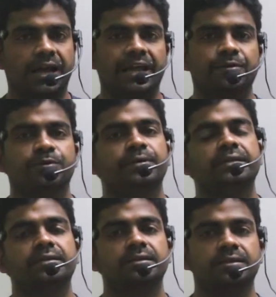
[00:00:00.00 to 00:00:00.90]
Hi
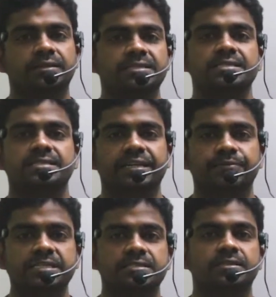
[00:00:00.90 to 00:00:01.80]
everyone, this is
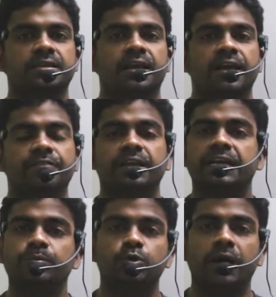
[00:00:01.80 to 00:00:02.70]
Srinivas.
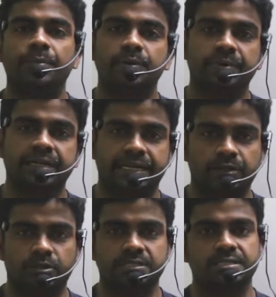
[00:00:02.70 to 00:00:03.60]
Welcome to Ameerpet
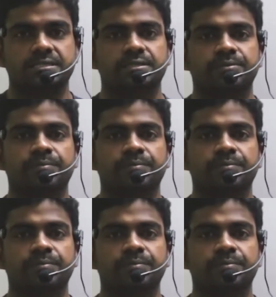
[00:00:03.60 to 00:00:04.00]
Technologies.